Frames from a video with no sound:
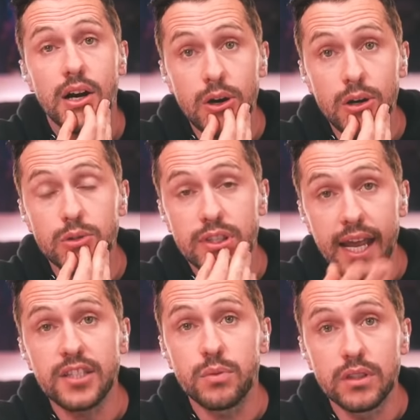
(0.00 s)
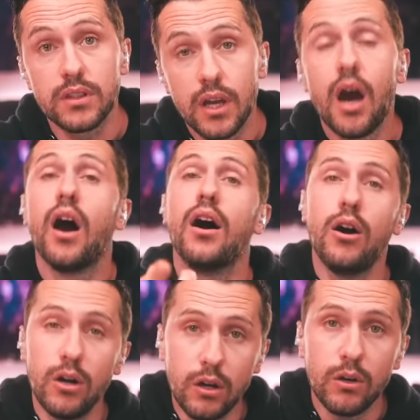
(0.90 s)
oh so that's what
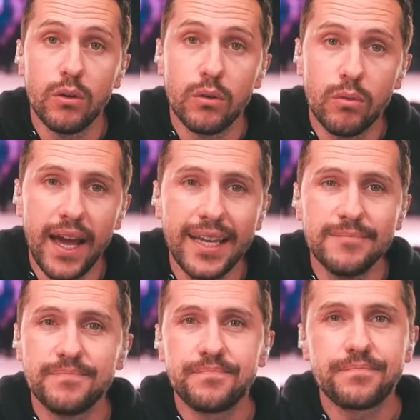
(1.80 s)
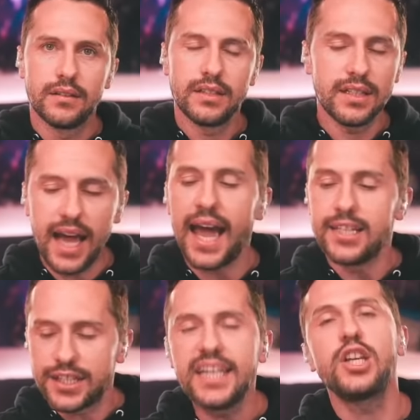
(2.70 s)
oh right you're not i
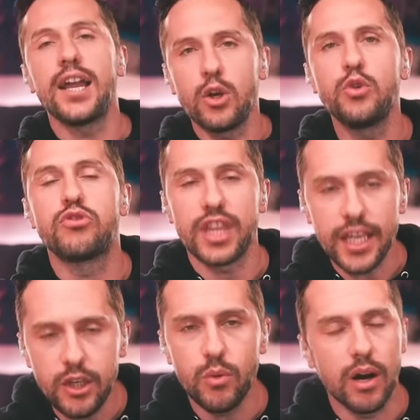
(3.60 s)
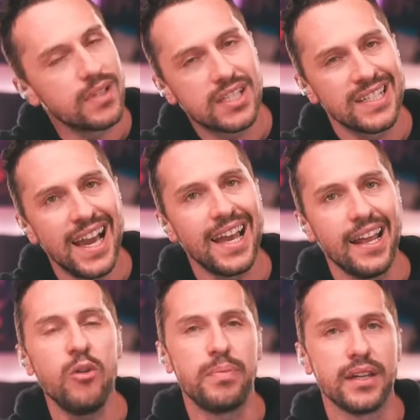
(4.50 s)
think i know you think you are but you're not
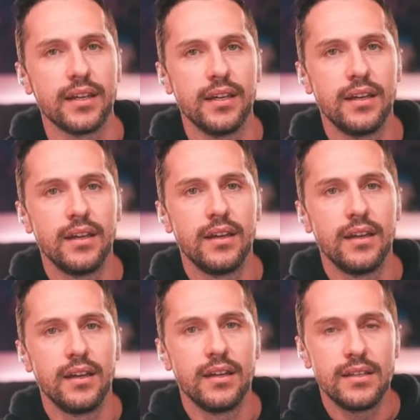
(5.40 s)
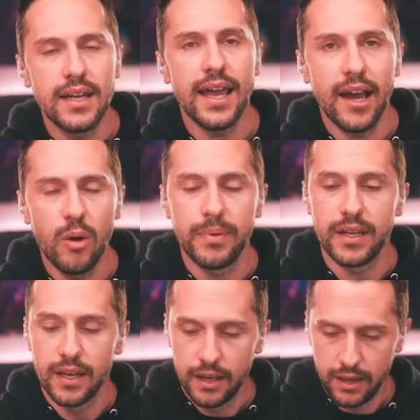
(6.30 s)
helping you're not helping